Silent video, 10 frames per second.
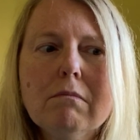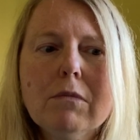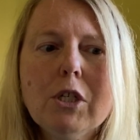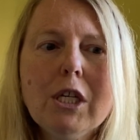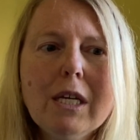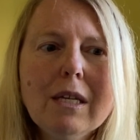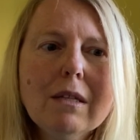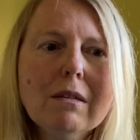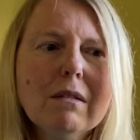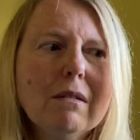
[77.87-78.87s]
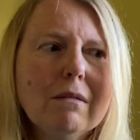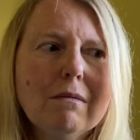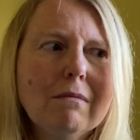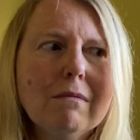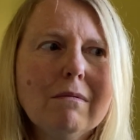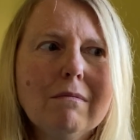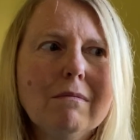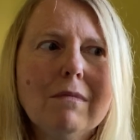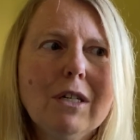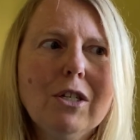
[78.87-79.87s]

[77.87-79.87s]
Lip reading: jeans that are